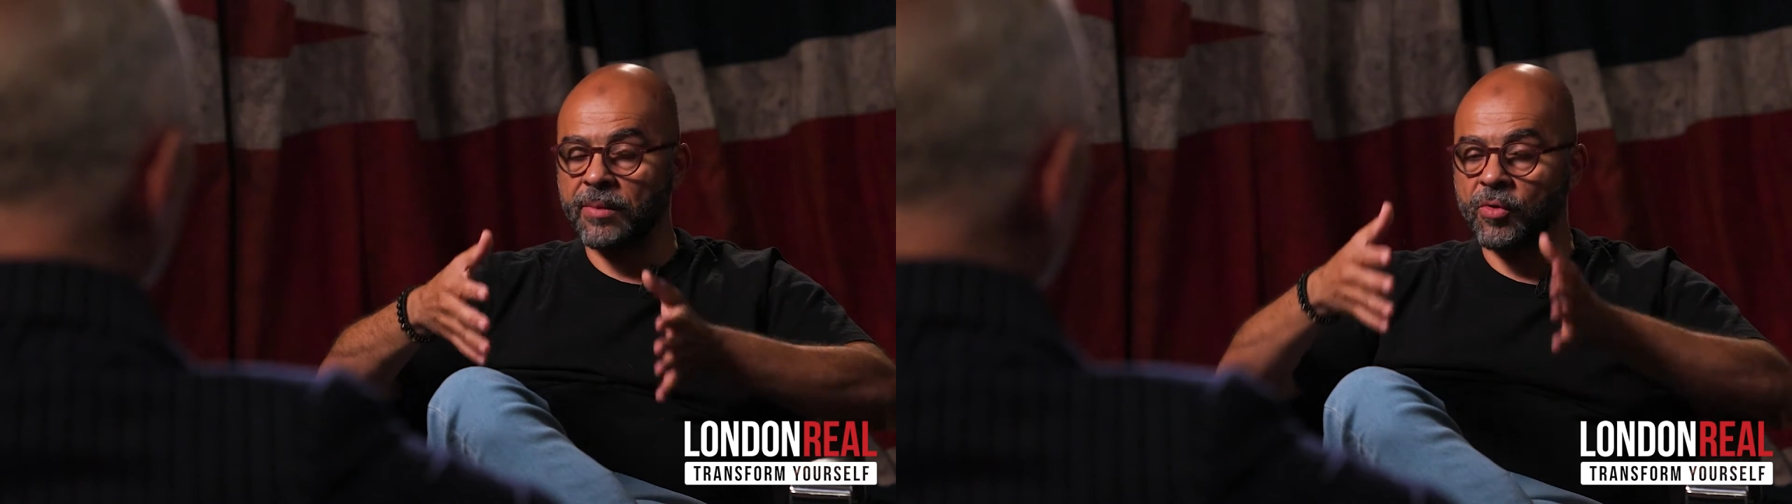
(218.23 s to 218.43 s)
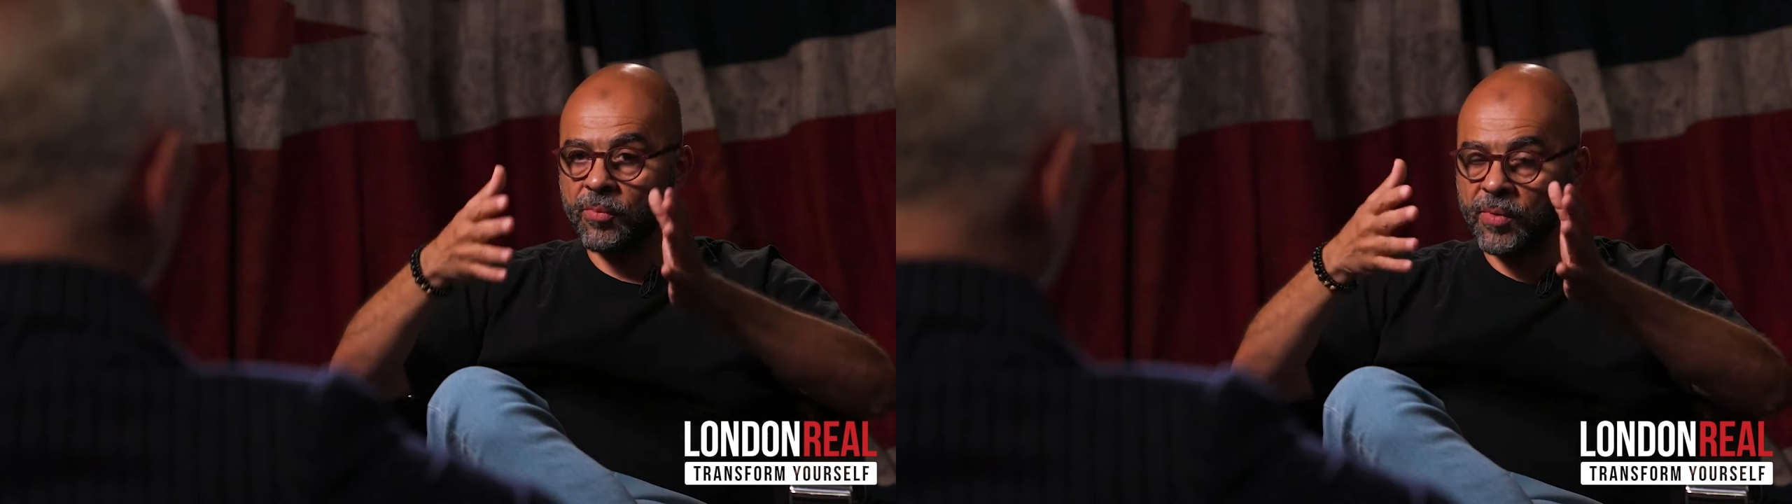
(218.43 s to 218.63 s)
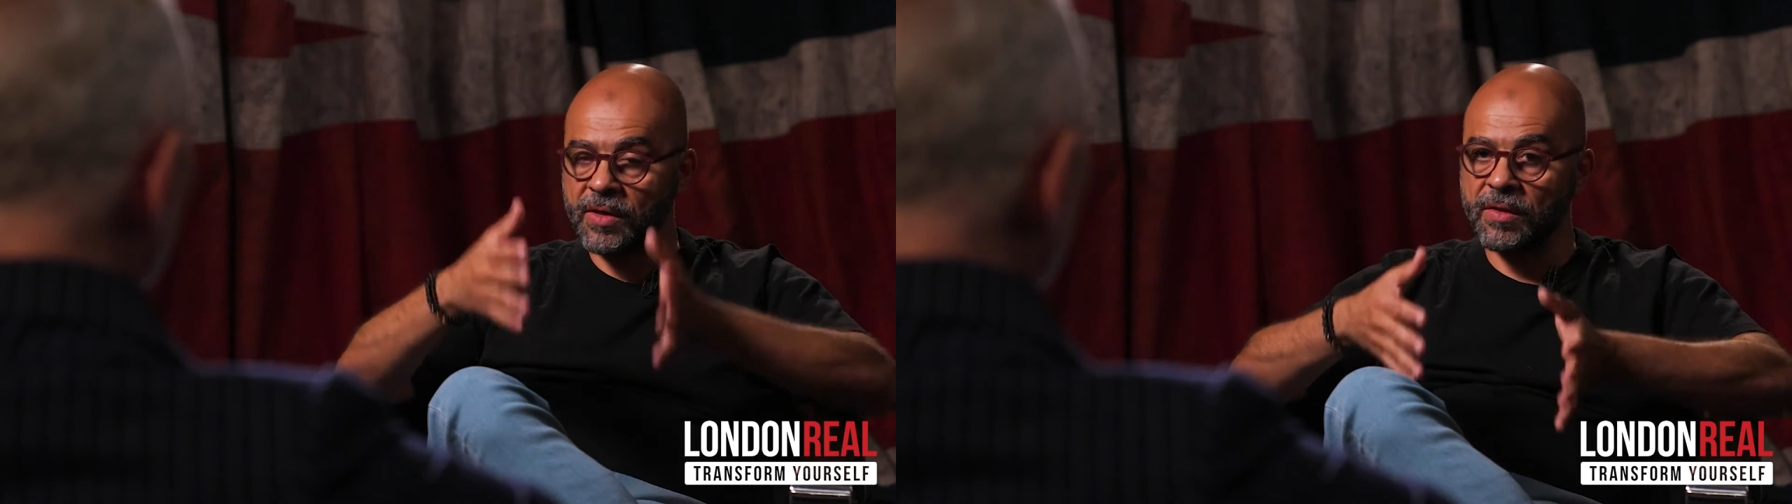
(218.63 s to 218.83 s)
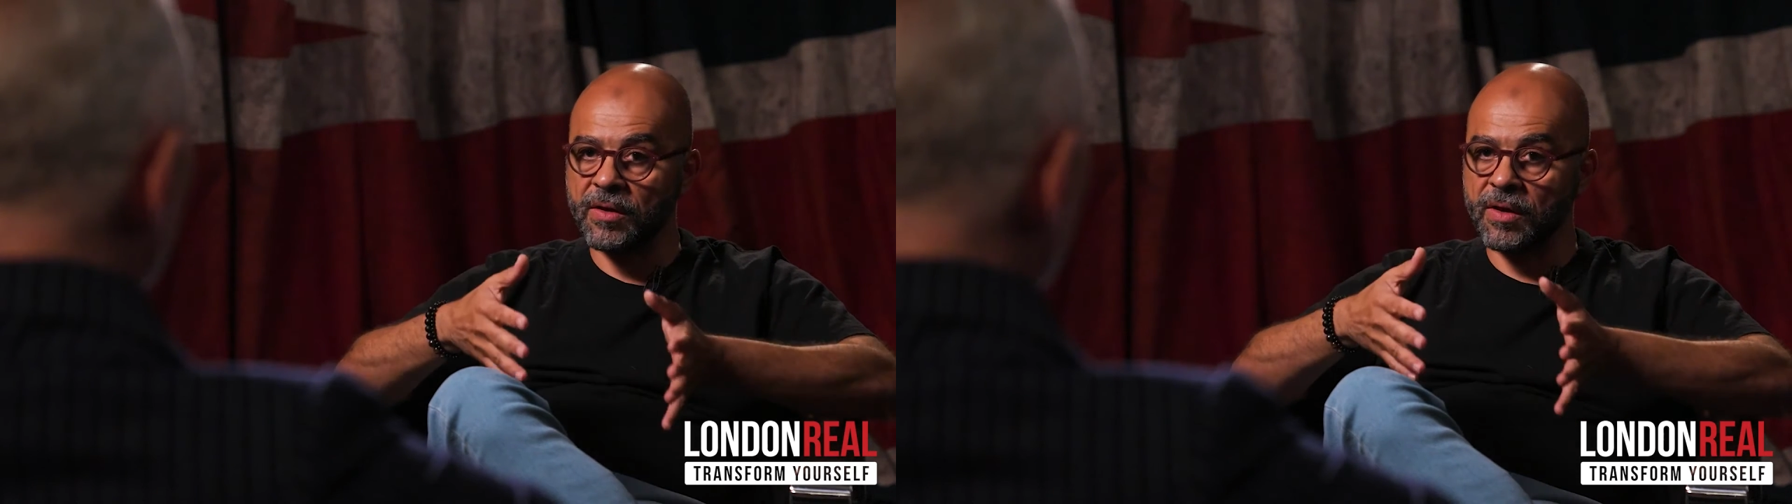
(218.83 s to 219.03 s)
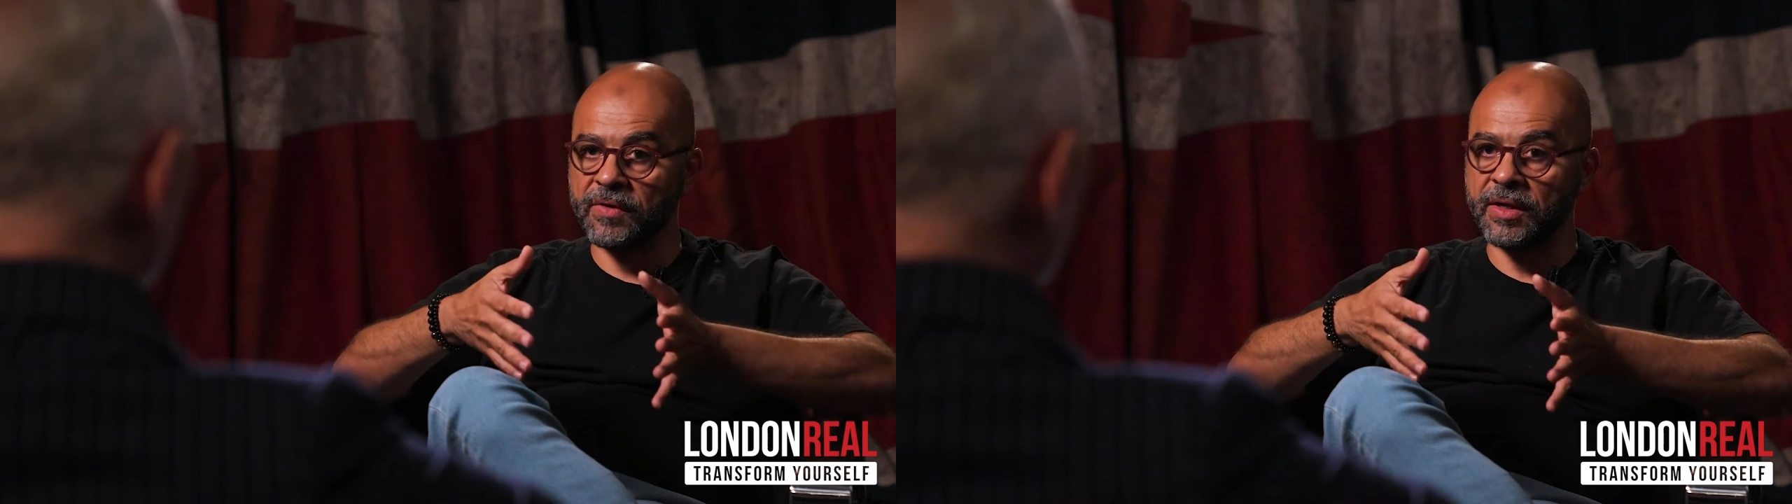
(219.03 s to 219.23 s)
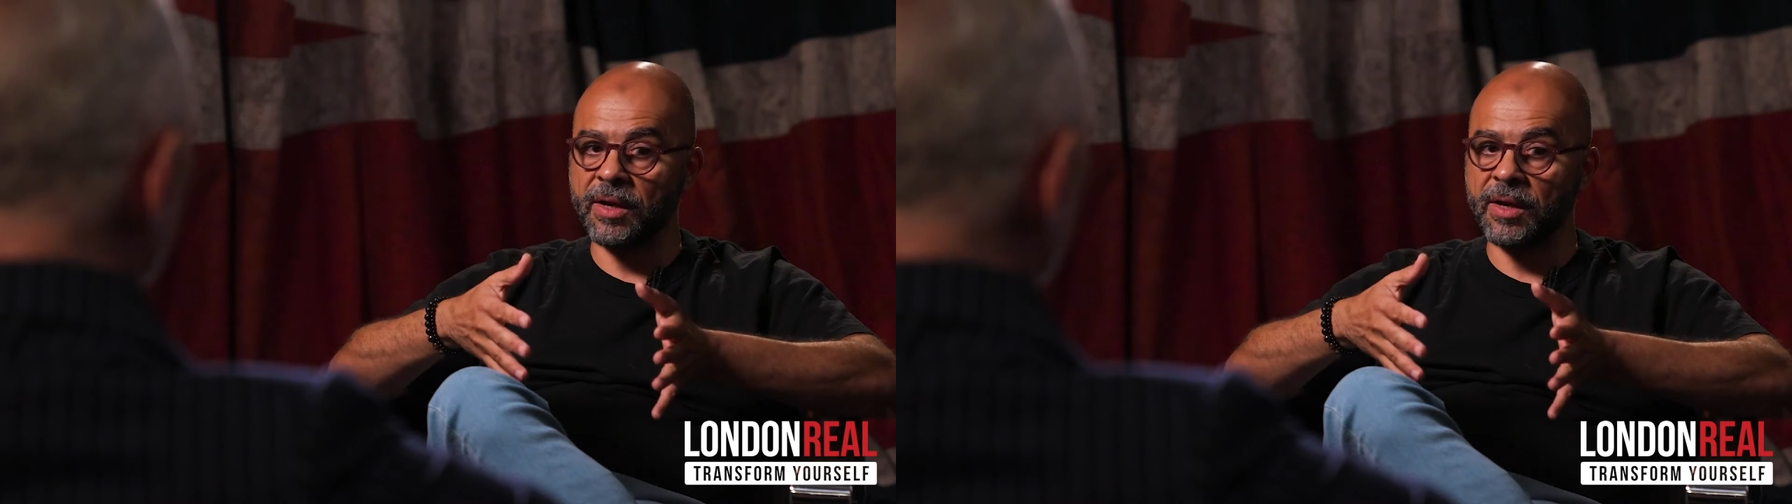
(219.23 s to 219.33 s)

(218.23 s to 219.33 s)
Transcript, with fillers: I'm completely loving,